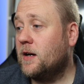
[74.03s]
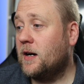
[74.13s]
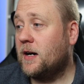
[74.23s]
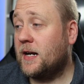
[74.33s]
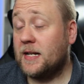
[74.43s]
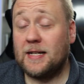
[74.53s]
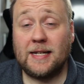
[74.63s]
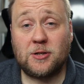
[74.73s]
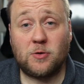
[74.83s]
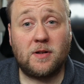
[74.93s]
And it
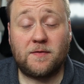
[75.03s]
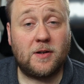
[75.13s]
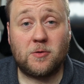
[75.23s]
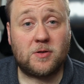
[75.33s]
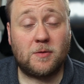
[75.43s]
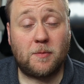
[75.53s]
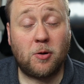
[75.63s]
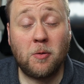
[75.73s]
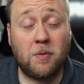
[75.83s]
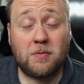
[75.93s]
literally feels like we
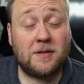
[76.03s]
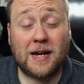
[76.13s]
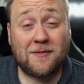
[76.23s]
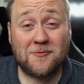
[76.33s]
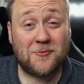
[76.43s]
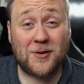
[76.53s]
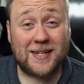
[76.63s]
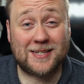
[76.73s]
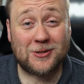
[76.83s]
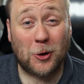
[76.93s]
probably haven't really
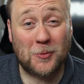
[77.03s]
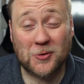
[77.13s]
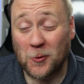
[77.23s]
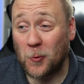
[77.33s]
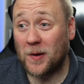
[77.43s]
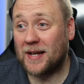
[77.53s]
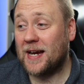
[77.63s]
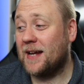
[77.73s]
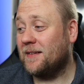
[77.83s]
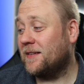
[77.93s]
stopped all
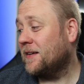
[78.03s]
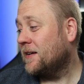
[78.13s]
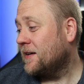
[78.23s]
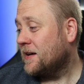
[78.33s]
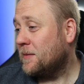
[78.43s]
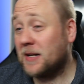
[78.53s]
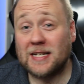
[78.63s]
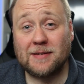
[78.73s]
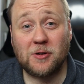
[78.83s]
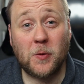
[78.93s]
weekend. But
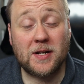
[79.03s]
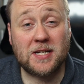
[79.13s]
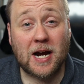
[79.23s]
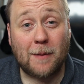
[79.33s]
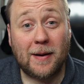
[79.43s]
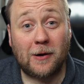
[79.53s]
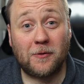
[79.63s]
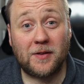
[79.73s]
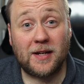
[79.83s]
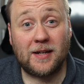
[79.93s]
let's have a quick chat
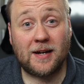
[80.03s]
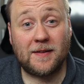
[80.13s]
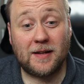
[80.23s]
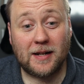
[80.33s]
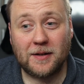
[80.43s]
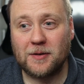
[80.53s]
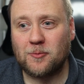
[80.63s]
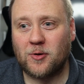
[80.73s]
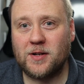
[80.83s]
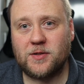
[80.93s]
about the London
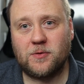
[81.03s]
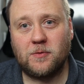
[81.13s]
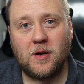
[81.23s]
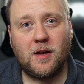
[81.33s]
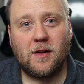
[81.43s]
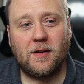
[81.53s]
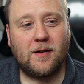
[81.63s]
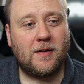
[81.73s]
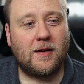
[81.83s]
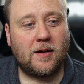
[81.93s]
Pretzel.
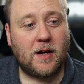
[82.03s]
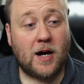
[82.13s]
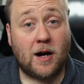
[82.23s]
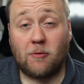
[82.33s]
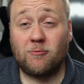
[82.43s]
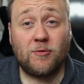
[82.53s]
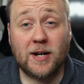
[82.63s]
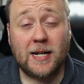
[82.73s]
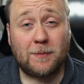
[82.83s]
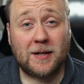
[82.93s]
I'm
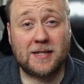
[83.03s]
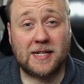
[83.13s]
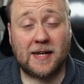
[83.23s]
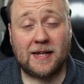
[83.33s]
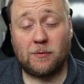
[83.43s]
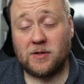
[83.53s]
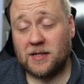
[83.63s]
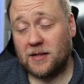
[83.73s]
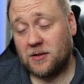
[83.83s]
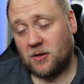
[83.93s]
really pleased to get that one
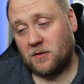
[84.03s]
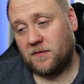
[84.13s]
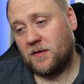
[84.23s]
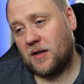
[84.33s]
ticked off.